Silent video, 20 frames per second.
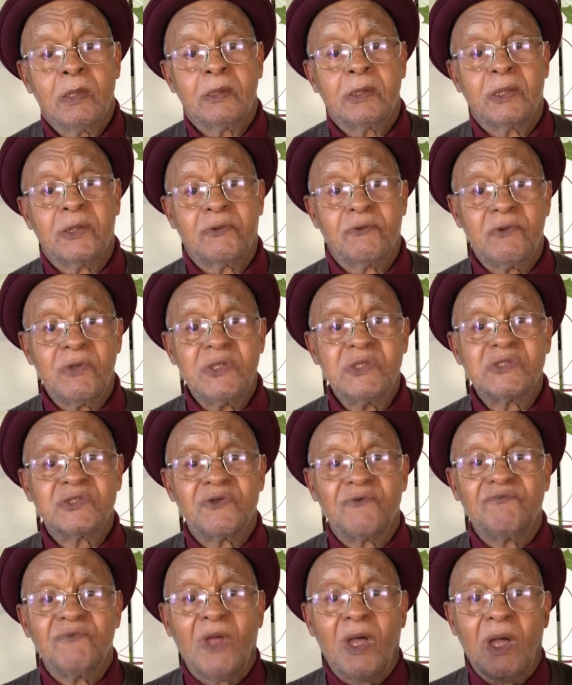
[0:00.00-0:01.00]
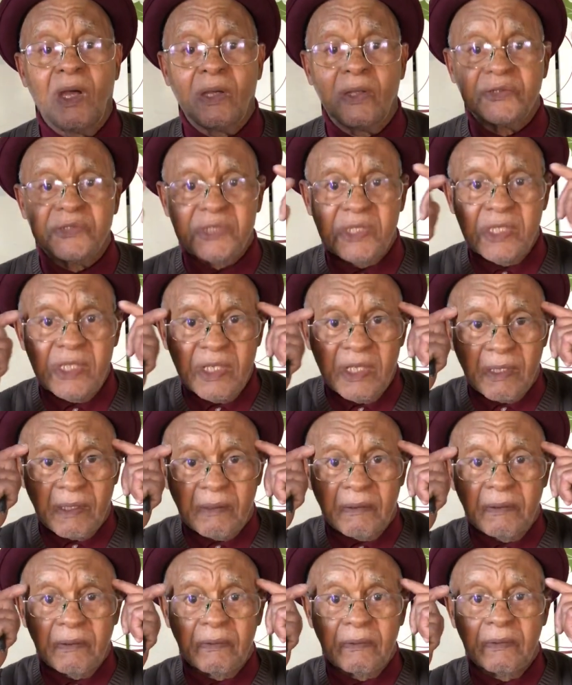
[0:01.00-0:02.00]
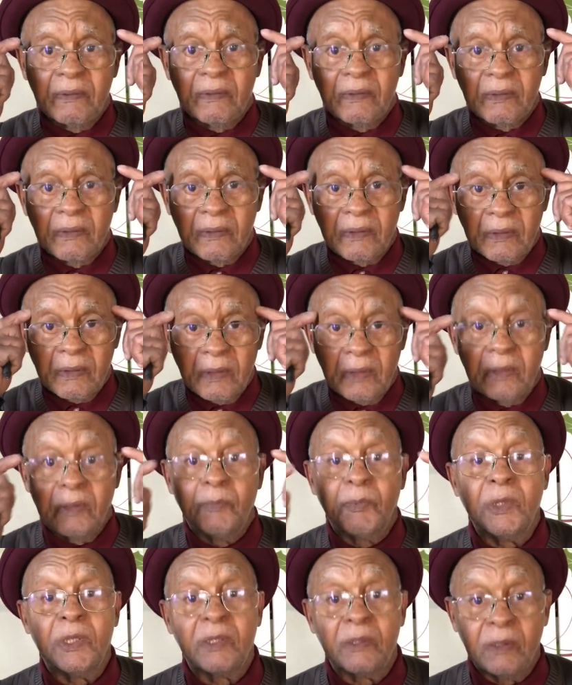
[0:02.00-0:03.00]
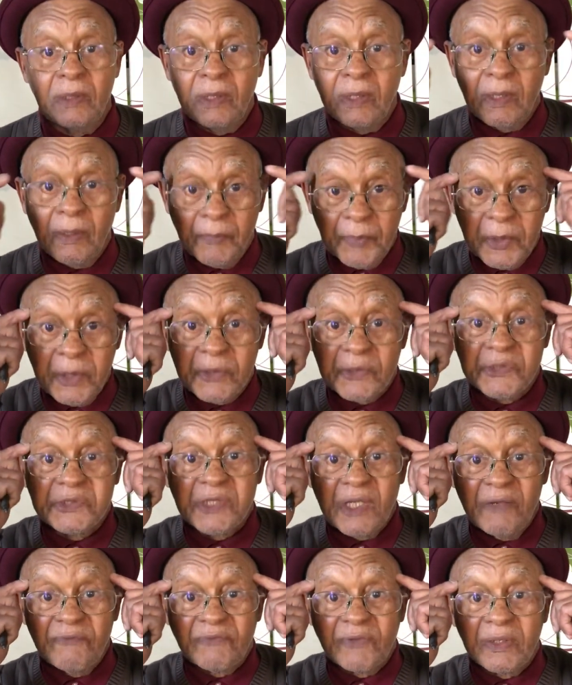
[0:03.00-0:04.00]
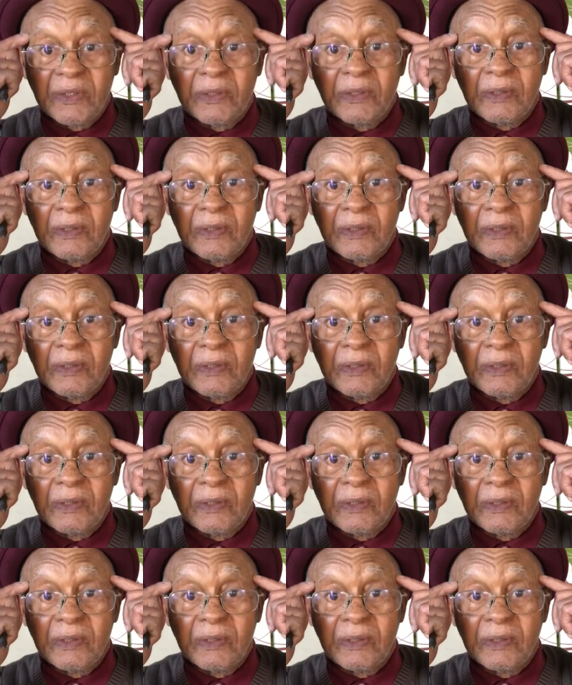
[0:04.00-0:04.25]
Degrees of knowledge here, in the brain, up here is heaven.